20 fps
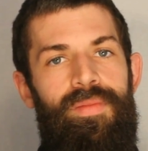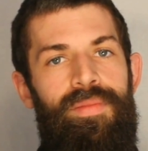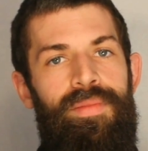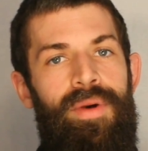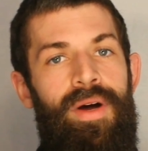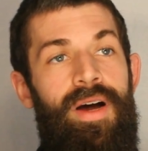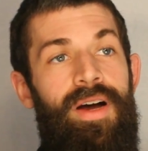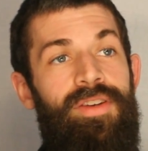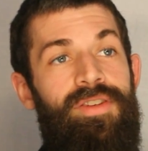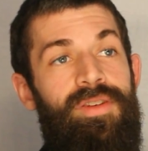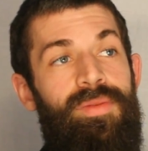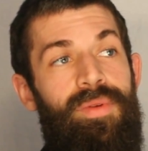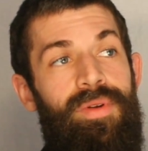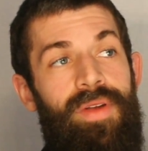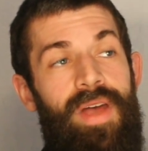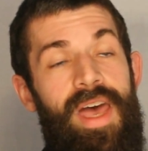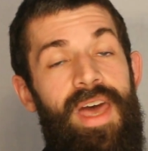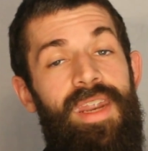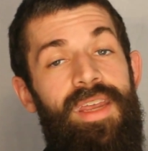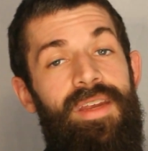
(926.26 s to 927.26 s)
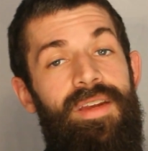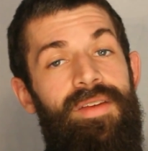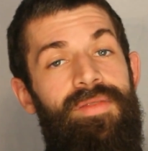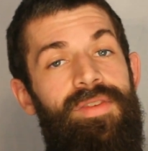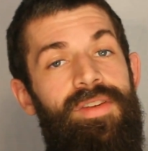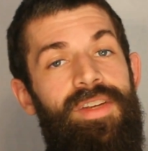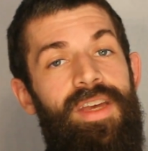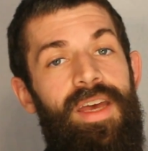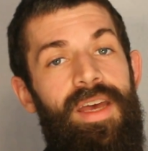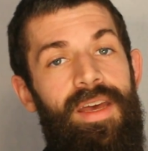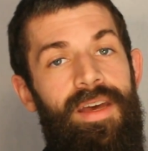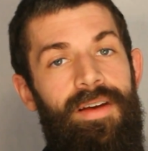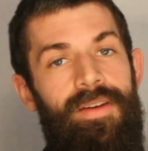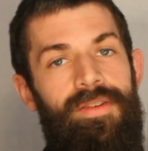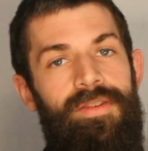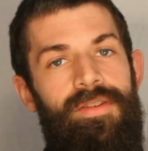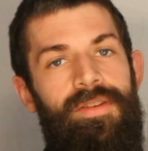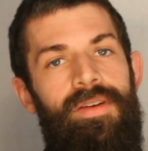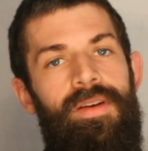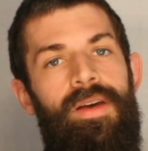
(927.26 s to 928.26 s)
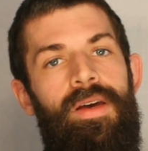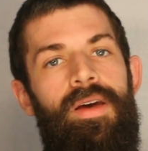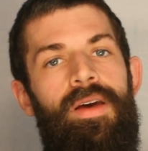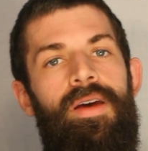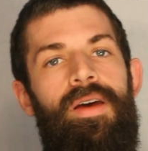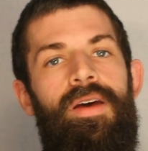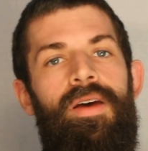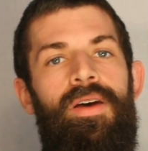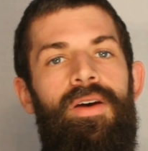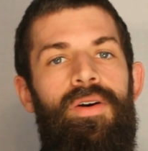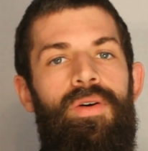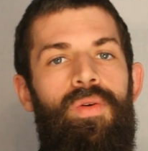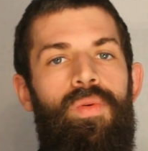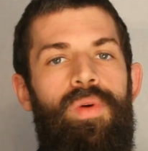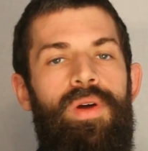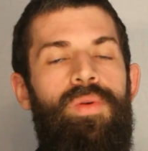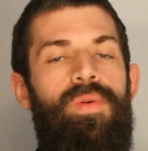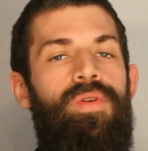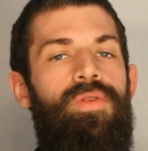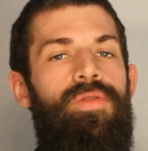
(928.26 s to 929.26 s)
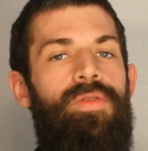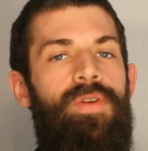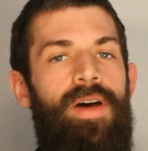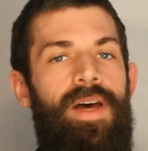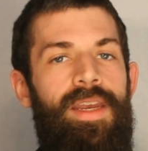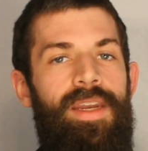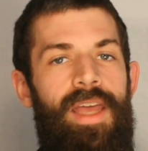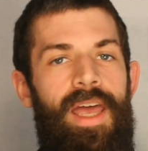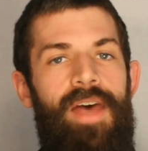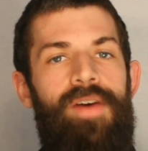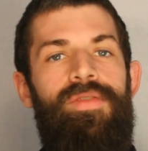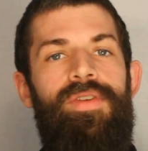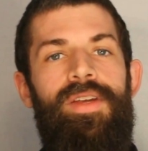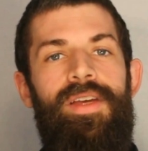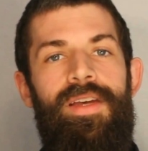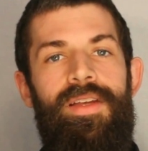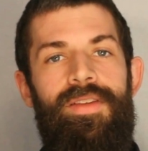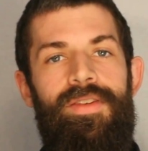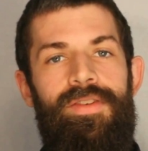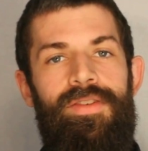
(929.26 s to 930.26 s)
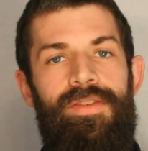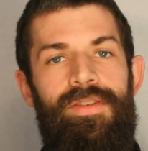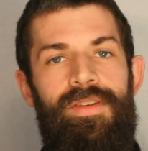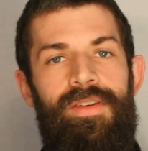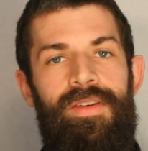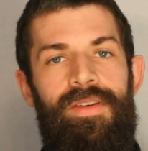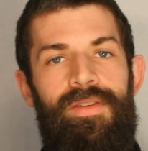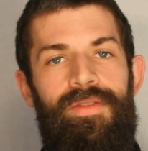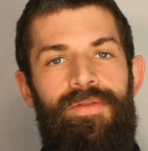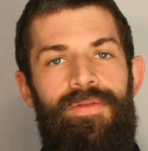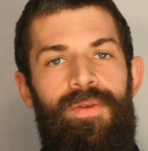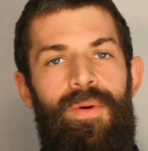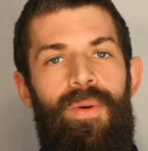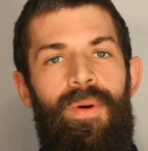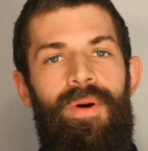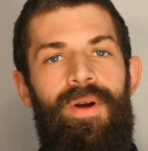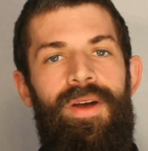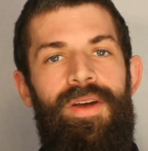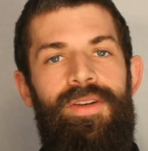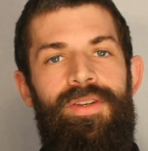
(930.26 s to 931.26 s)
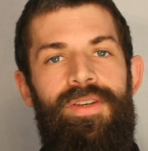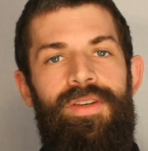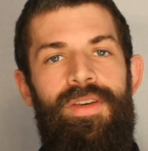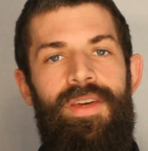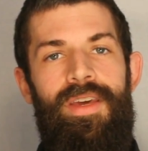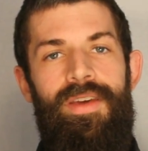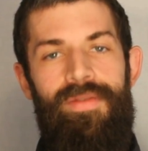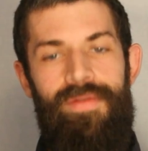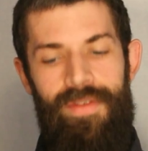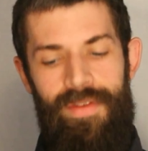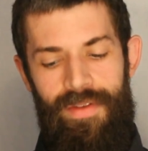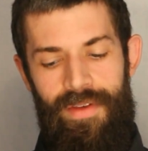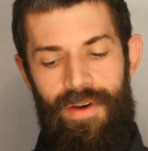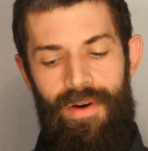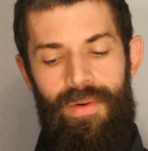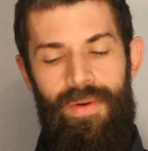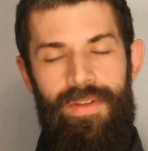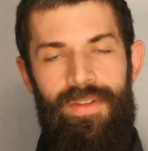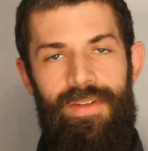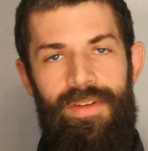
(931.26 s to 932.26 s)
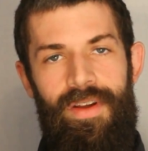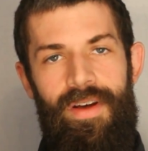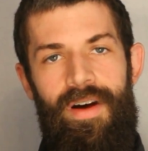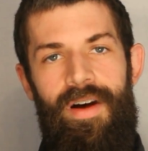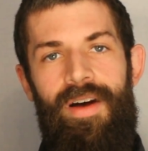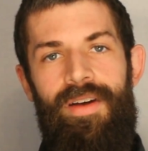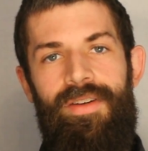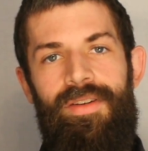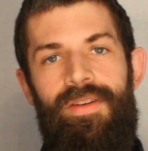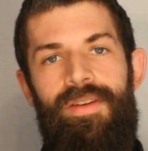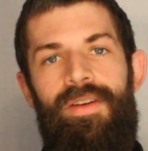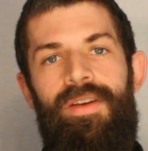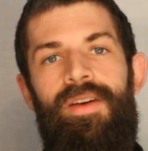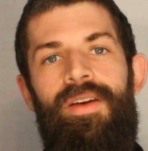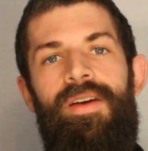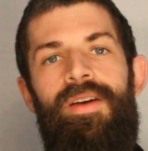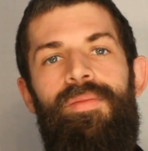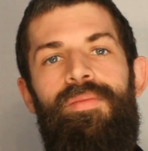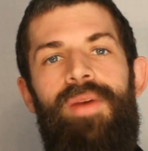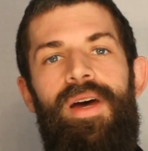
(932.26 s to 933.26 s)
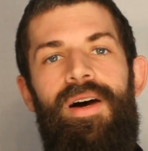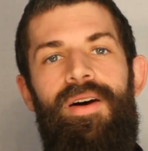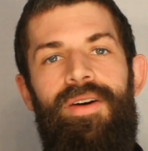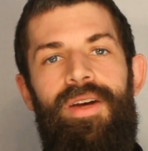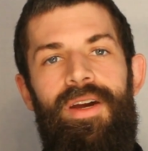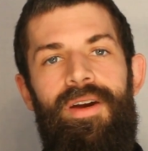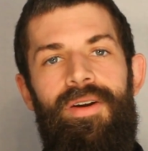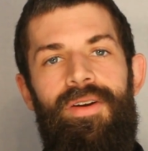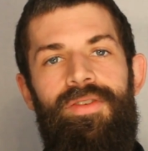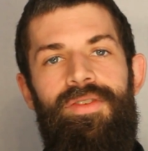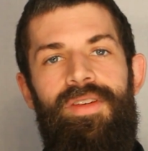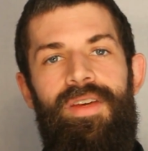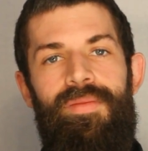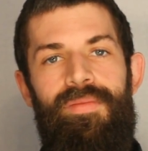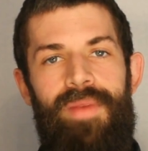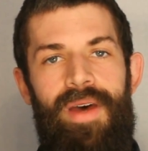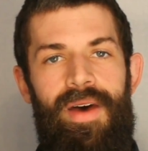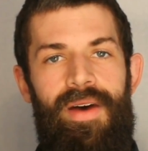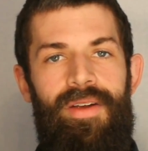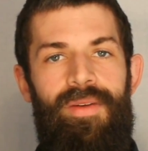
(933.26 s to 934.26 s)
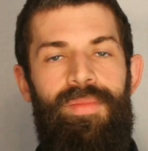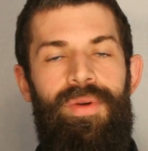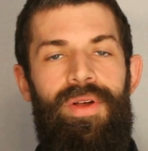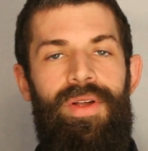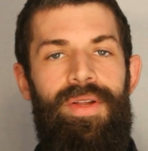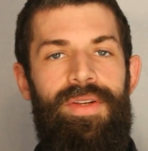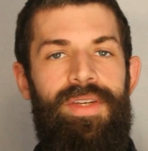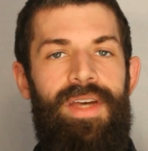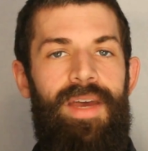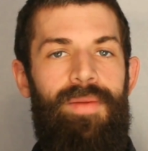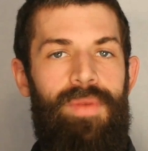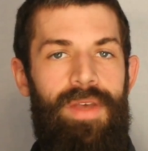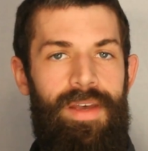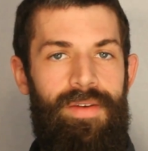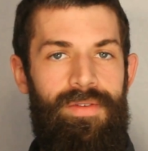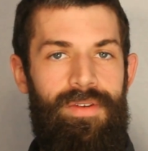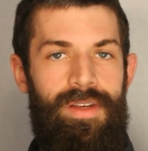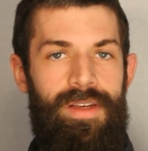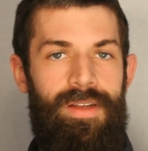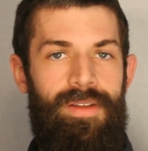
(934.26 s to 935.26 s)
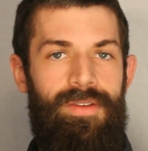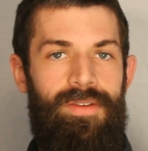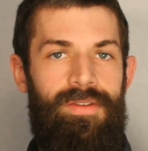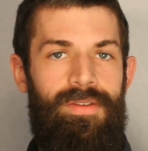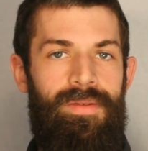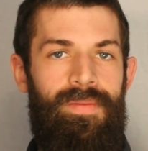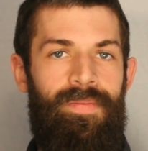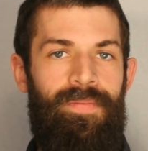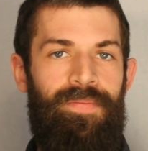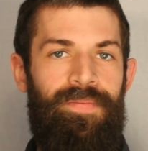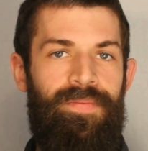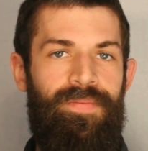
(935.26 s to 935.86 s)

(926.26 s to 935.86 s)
possible edit of the text, we will find evidence for it, even though it's not Mount Gerizim, Mount Ebal type evidence.